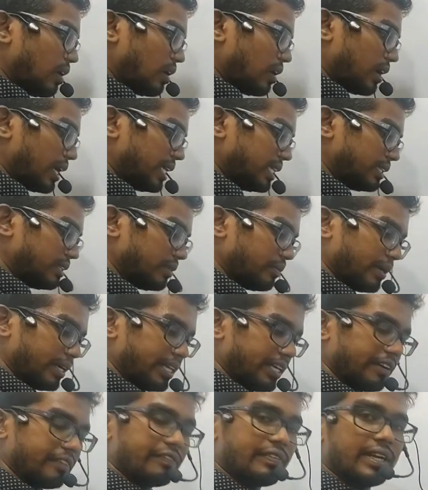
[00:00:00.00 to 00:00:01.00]
Alright,
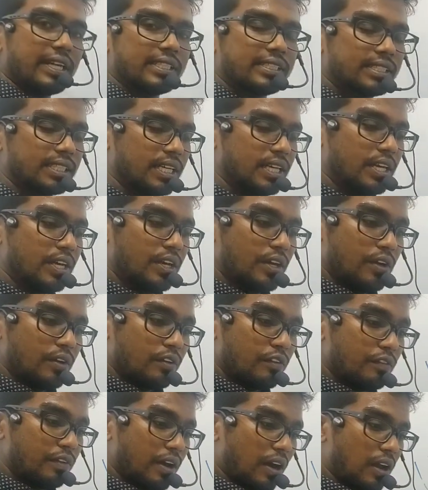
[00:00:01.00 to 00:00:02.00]
my dear friends.
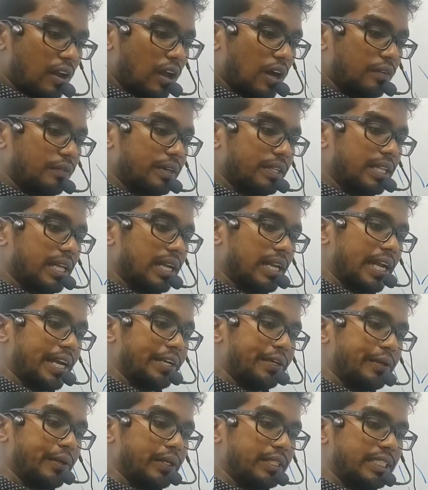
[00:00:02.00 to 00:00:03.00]
Along with the
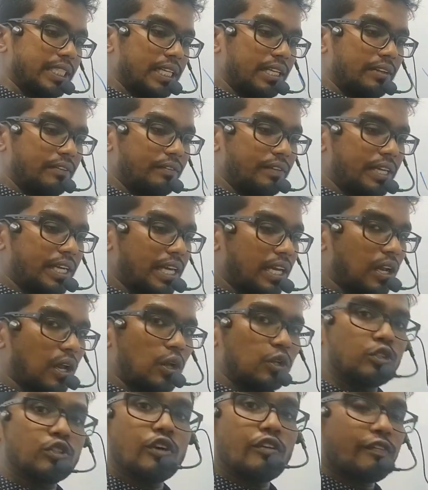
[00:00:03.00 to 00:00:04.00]
nitrogen, we can
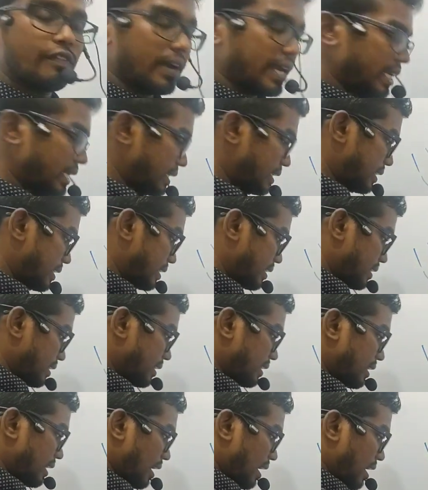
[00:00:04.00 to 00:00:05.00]
also find
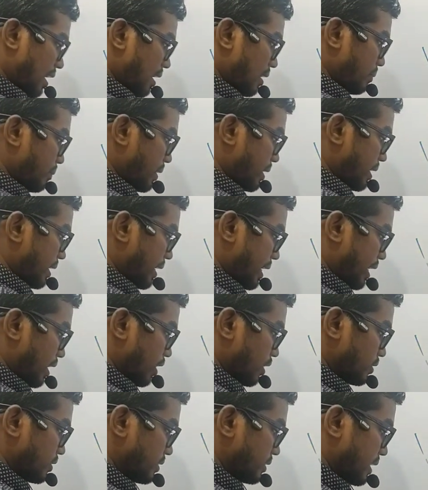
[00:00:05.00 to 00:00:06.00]
carbon
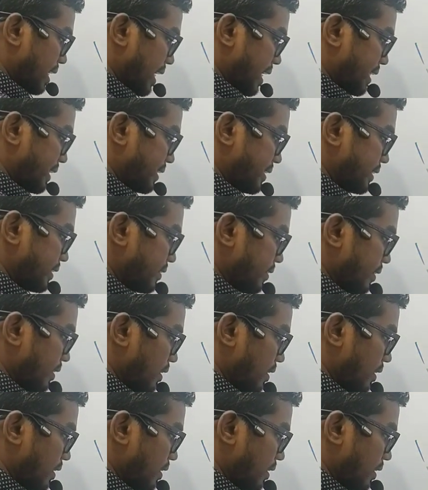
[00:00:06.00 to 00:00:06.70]
dioxide.